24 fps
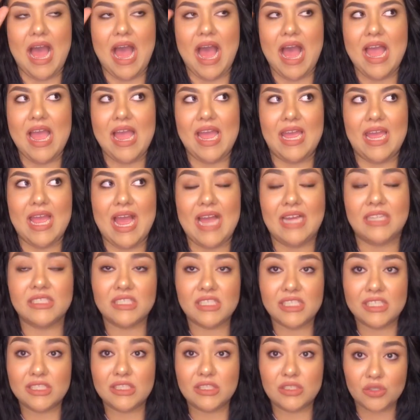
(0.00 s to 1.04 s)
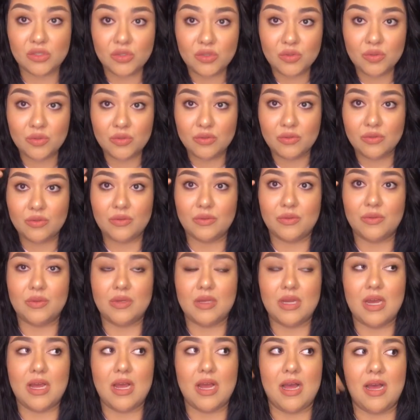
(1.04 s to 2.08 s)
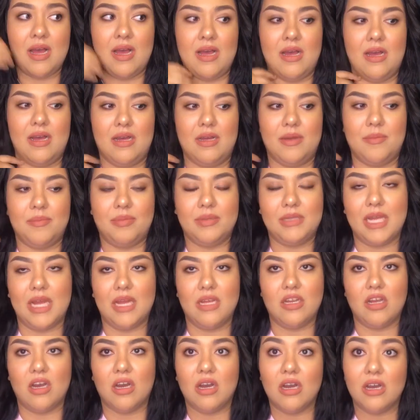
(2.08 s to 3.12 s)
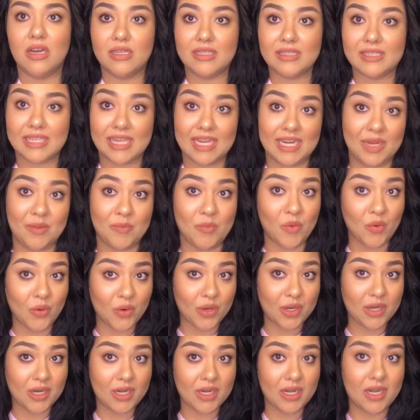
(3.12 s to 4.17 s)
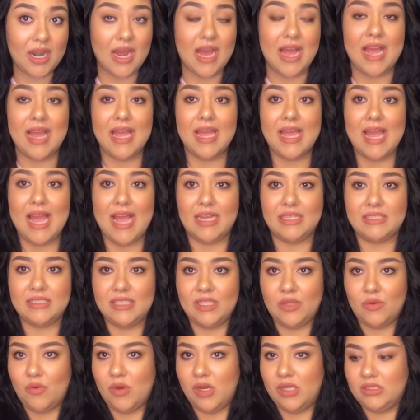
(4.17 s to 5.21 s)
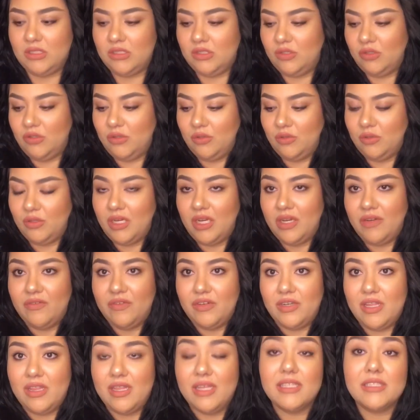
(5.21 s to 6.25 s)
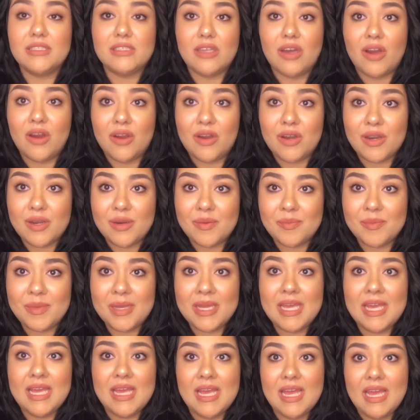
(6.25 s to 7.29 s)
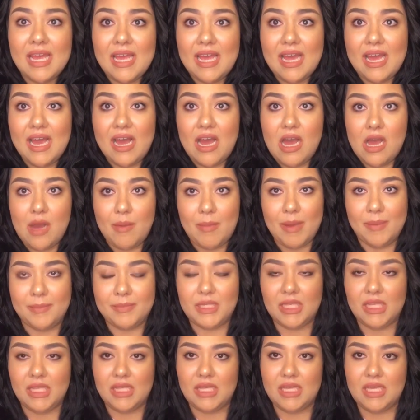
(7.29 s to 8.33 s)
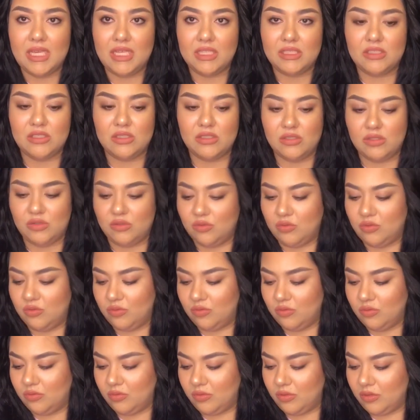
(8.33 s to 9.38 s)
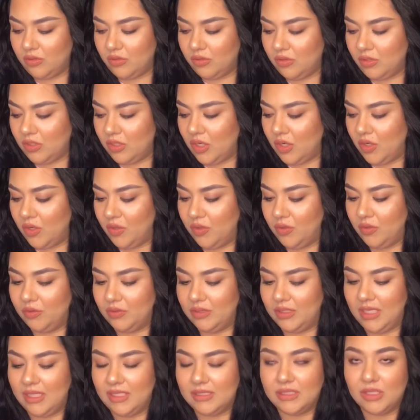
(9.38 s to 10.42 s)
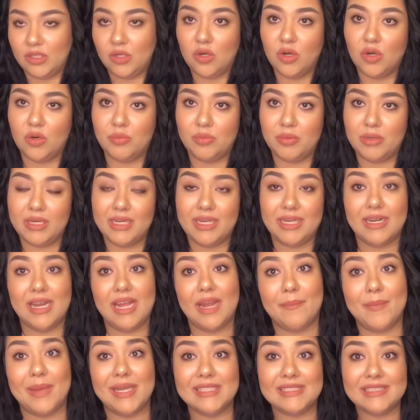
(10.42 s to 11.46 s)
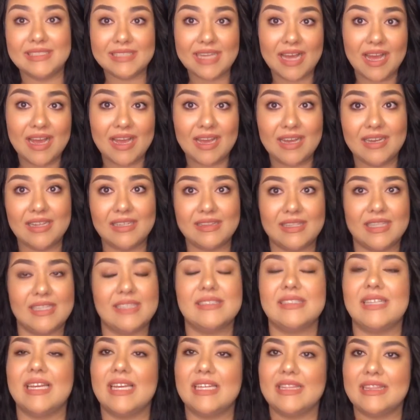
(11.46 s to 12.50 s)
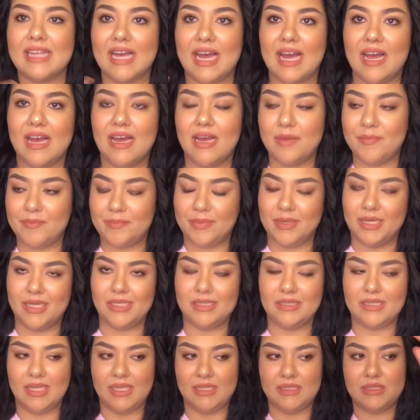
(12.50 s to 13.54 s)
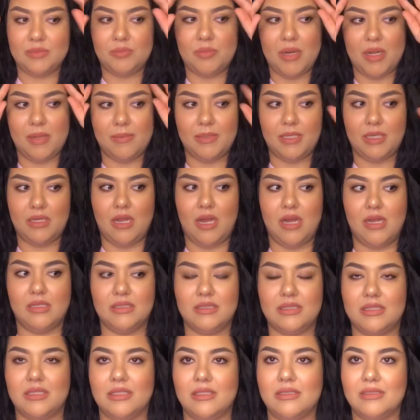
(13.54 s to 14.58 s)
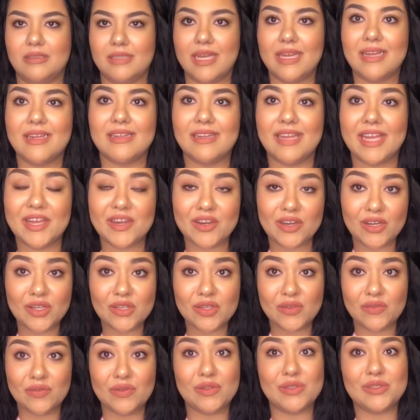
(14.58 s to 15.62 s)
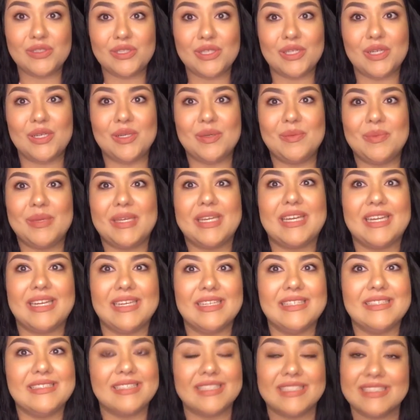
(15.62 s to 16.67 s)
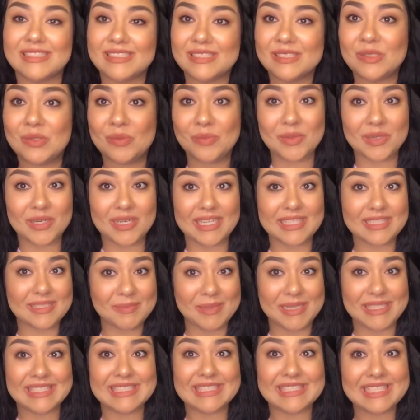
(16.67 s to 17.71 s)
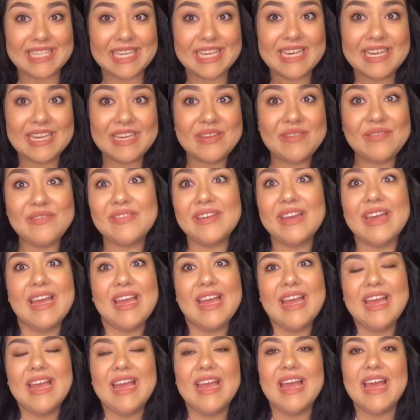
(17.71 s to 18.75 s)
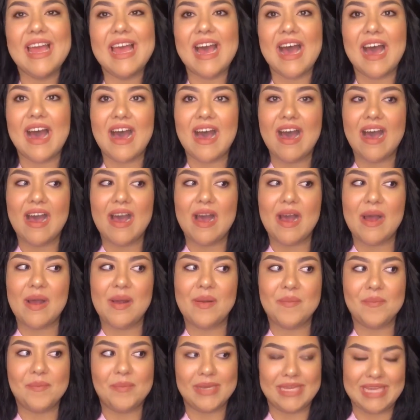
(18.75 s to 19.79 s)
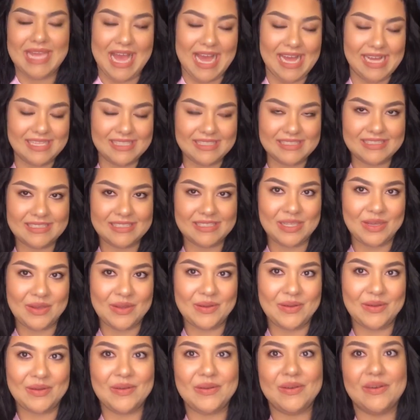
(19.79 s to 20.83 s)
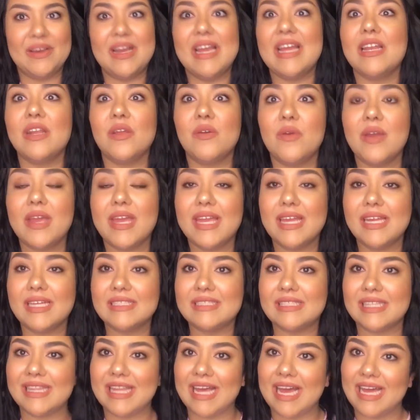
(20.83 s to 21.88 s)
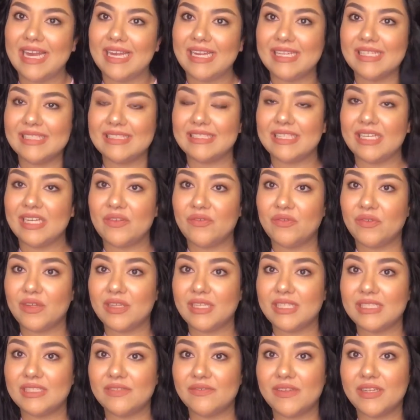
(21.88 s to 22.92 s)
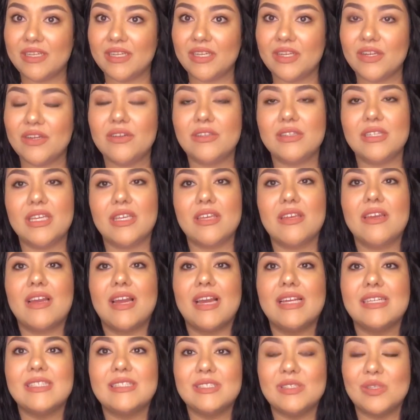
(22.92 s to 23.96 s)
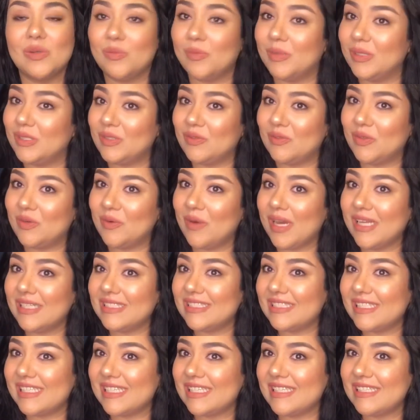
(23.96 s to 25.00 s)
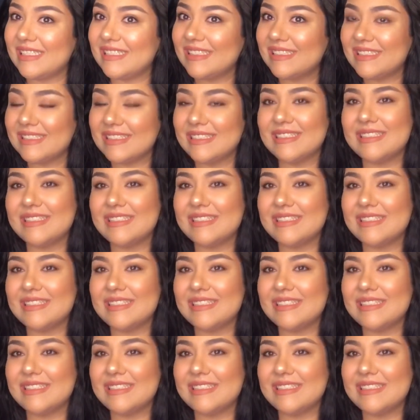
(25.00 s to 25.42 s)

I actually do plan on getting more. I actually want to cover this arm. I'm thinking to do, you know, things incorporating like my son and things like that, but that's probably not till like later in the future because it's super expensive. But yeah, so anyways, that is it for this video. Thank you guys so much for watching.